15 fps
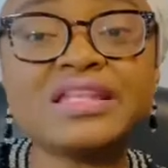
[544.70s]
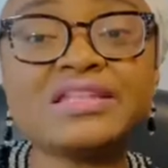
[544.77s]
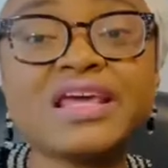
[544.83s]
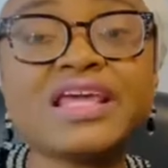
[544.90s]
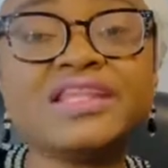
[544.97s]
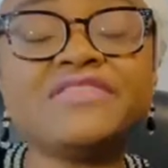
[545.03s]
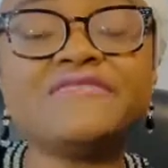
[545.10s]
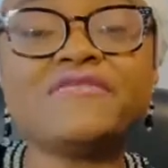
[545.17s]

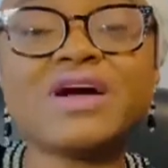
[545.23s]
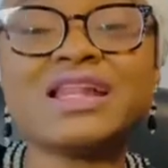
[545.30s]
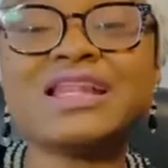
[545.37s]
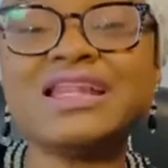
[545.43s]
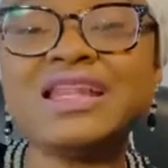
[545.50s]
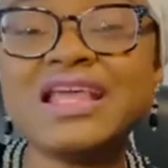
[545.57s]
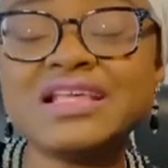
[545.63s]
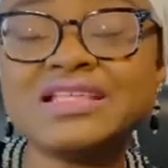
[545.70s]
that you did for at
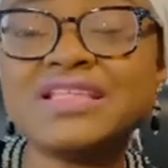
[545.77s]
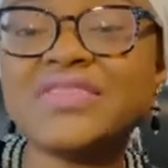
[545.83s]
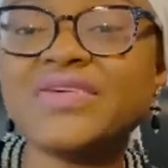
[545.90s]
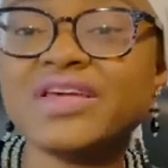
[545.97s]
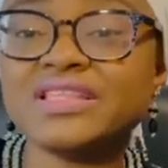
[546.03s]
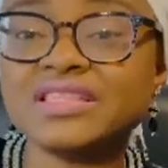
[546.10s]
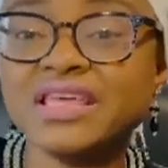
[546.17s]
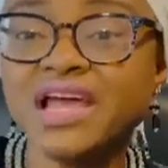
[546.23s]
least
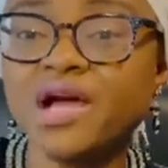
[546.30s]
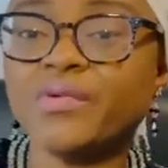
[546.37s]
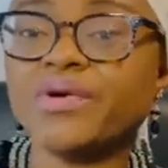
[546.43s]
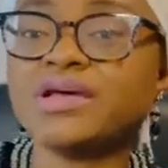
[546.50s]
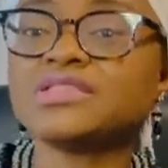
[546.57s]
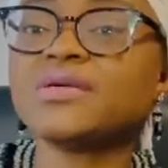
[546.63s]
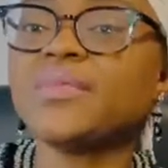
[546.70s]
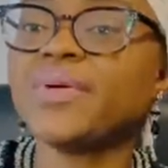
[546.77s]
30
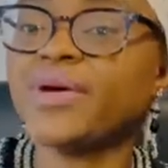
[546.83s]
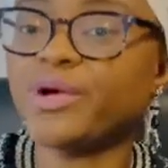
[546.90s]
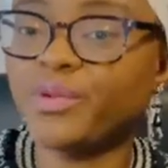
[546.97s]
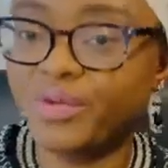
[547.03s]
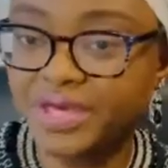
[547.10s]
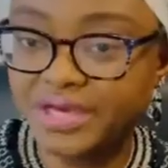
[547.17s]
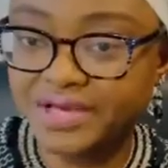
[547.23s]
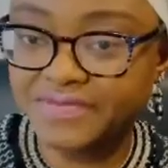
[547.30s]
hours per
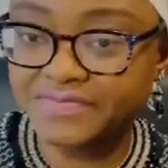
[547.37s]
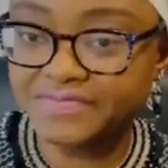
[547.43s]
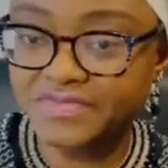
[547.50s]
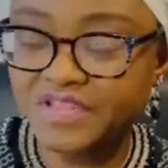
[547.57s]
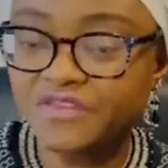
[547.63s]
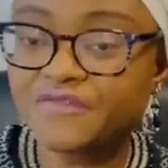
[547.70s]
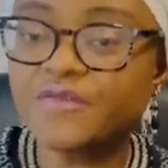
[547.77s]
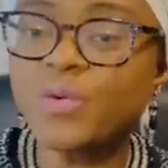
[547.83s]
week
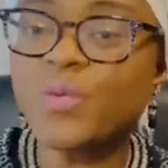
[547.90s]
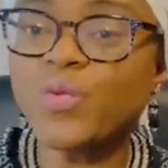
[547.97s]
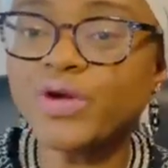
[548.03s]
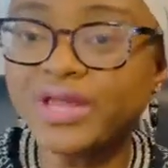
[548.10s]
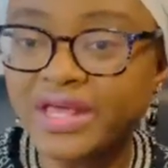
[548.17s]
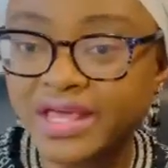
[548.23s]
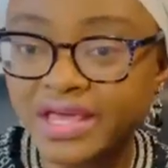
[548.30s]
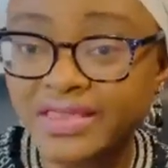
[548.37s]
for
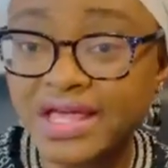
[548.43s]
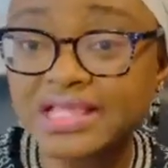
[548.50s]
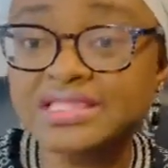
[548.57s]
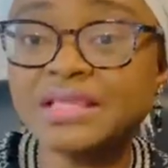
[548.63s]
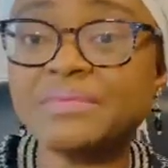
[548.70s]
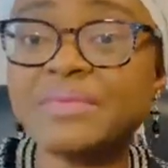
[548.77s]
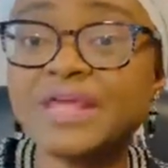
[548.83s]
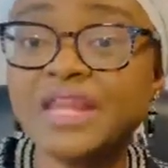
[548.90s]
1 year. That's
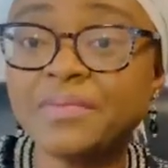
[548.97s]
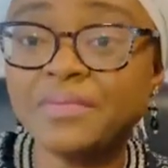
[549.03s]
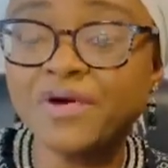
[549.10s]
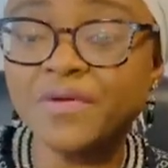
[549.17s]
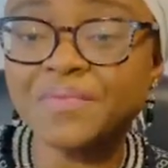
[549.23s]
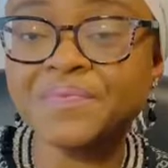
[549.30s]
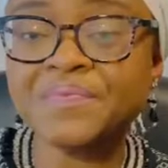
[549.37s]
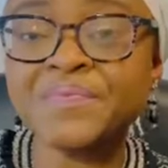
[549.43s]
the
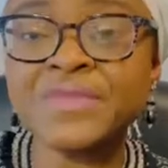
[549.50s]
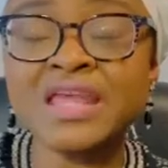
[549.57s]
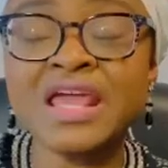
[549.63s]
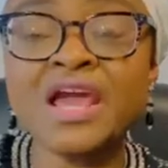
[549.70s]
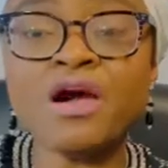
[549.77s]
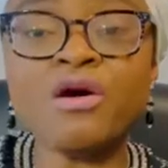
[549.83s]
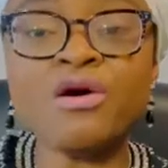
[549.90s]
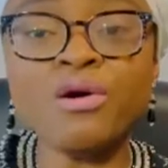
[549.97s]
minimum.
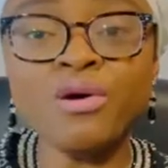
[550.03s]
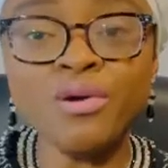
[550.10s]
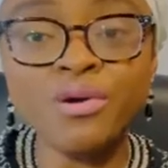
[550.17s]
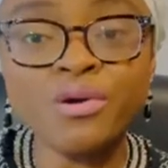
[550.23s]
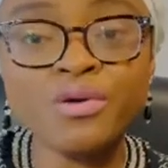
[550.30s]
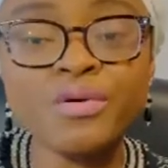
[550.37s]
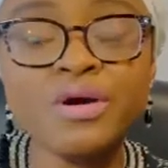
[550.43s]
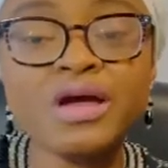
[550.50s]

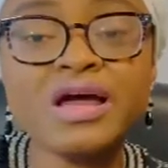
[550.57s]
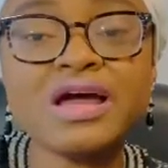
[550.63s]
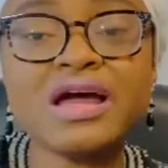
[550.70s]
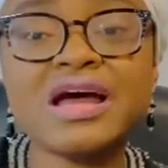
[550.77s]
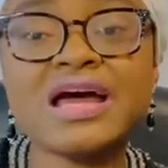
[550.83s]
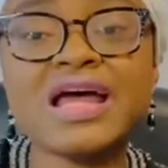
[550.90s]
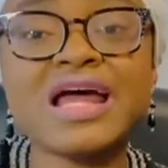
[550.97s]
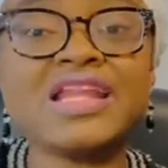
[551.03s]
Or
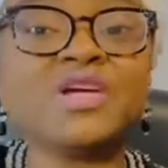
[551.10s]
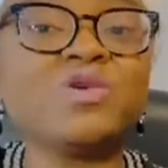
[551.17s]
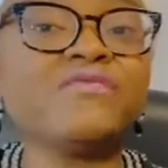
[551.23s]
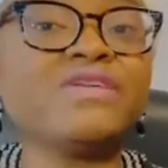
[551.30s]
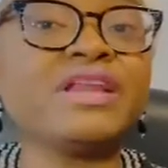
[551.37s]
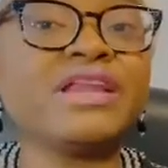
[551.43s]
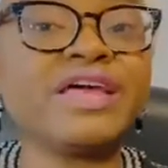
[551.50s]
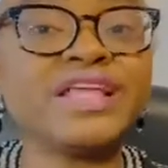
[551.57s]
an
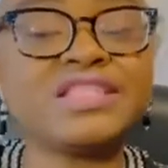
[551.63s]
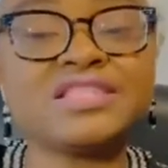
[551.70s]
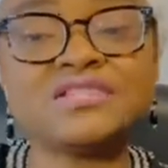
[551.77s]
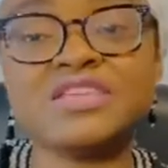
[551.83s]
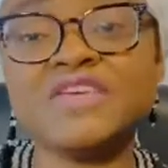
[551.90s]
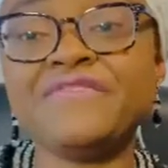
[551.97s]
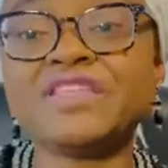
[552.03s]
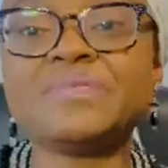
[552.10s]
equivalent
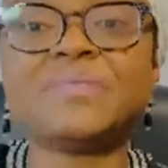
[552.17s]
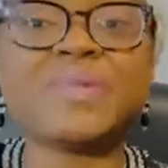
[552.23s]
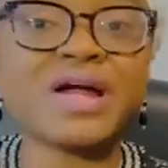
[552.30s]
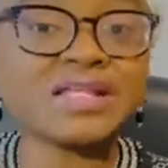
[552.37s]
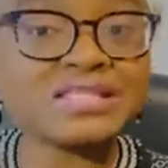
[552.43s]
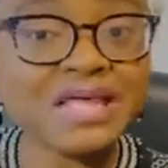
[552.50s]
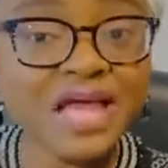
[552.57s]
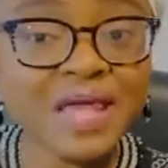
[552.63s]
if it's
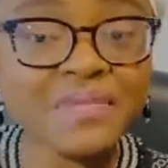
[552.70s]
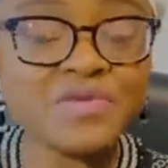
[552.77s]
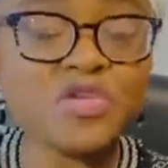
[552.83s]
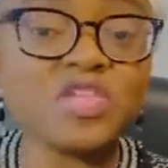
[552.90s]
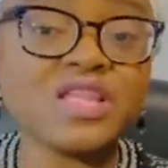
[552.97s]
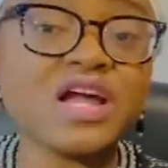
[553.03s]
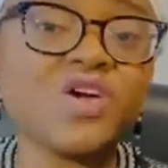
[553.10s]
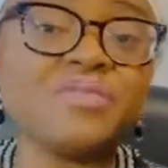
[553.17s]
part-time, so
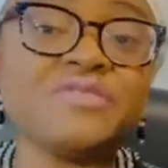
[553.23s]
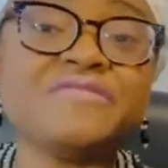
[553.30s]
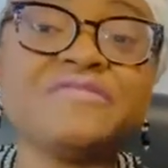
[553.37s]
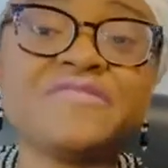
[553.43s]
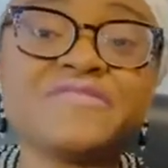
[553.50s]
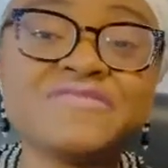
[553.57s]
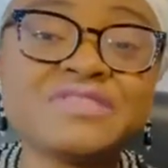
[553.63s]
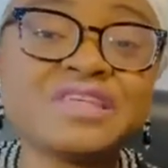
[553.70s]
that will be
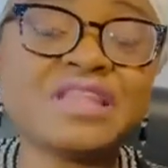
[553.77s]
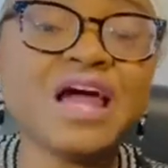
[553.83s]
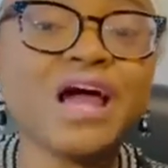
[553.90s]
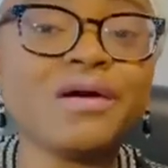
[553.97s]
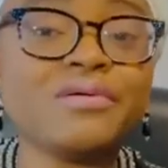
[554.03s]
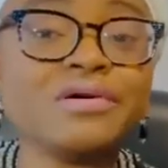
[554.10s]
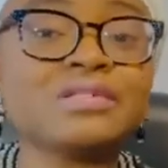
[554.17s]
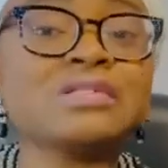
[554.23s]
15
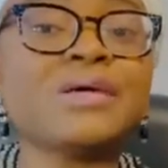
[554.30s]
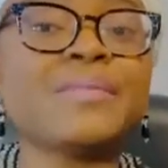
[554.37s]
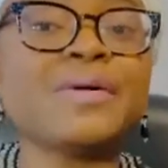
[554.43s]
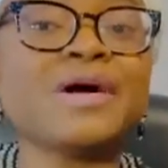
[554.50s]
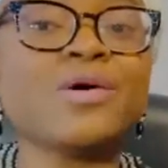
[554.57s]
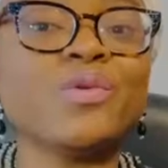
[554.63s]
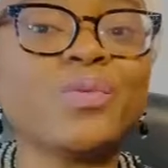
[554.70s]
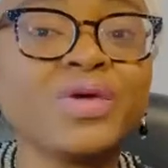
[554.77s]
hours
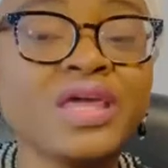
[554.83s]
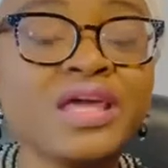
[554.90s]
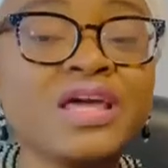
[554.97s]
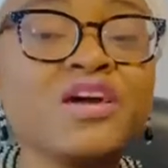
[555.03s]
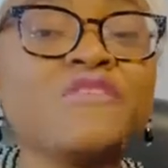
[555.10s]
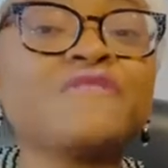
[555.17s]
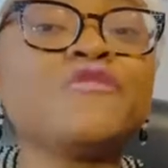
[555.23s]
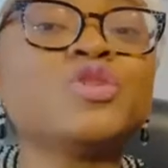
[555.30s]
per week
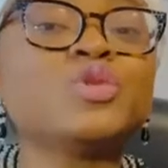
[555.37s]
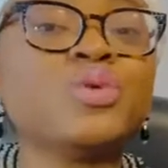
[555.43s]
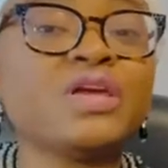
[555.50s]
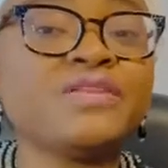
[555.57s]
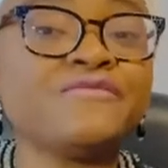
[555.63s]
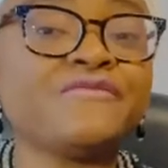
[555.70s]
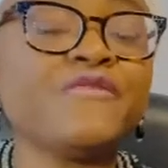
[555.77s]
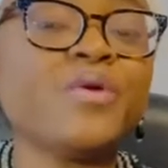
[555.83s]
for
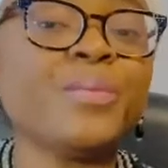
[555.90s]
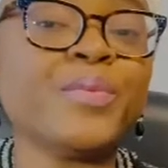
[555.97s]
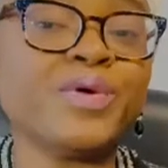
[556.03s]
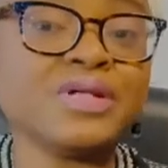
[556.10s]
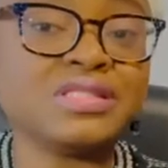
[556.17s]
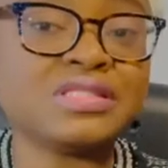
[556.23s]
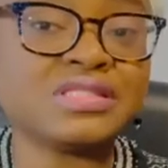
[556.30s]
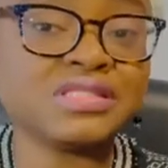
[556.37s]
24
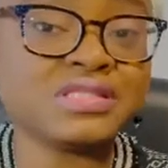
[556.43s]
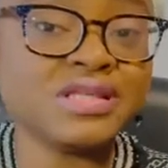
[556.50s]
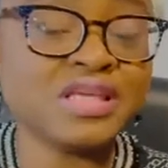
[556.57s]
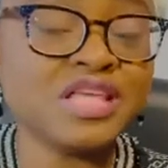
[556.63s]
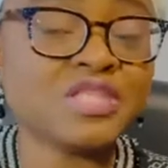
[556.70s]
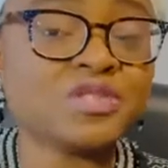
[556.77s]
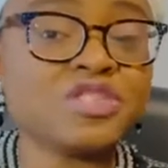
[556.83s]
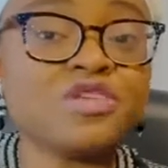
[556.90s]
months.
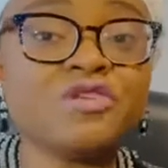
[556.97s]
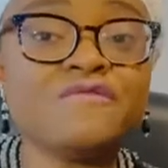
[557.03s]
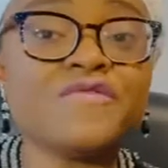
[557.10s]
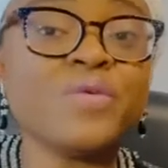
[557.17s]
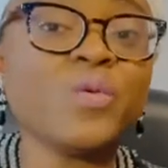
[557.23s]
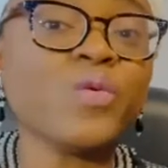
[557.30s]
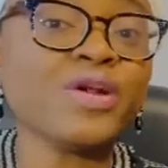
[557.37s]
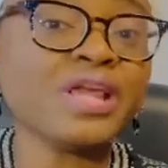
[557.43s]
So instead of
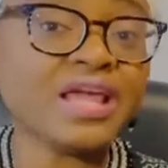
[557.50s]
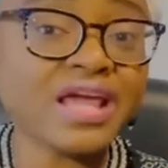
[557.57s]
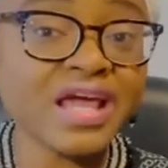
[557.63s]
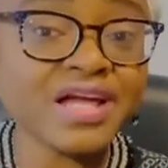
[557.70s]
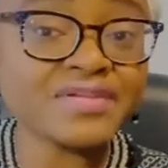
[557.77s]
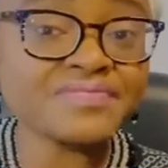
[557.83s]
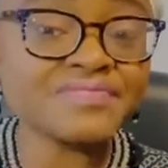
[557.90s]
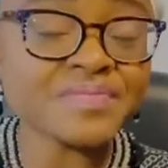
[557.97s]
the 1 year,